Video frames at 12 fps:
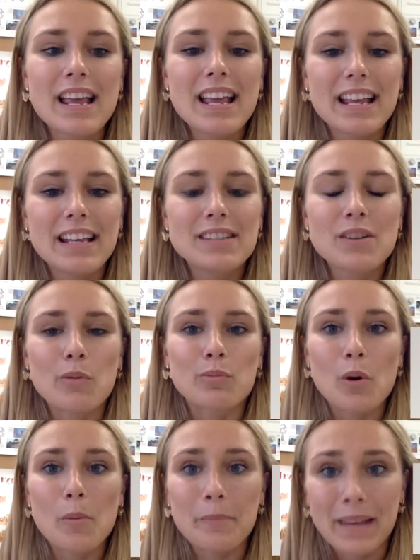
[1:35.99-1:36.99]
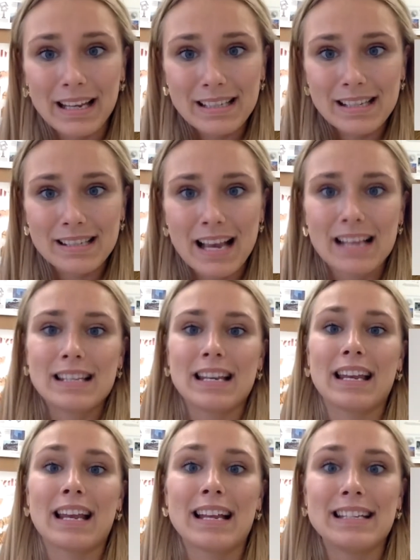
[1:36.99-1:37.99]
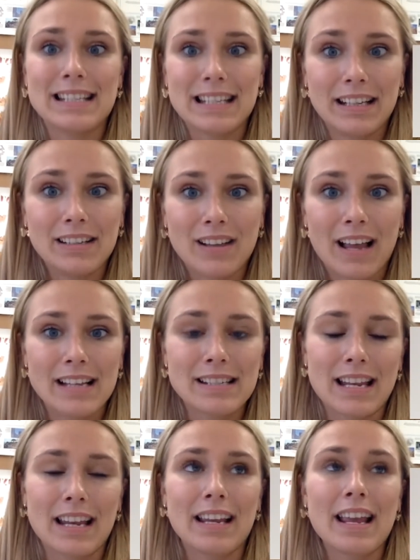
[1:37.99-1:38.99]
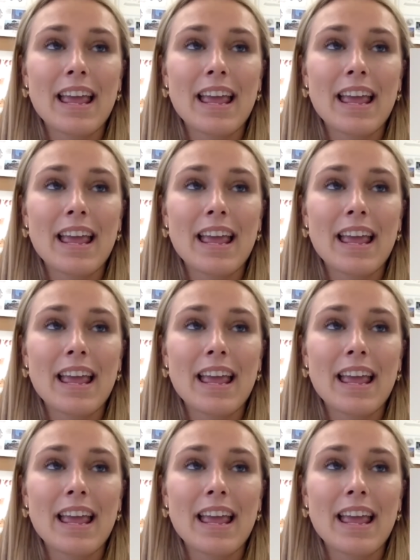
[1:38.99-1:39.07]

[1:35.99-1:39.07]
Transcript: is romanticizing and idealizing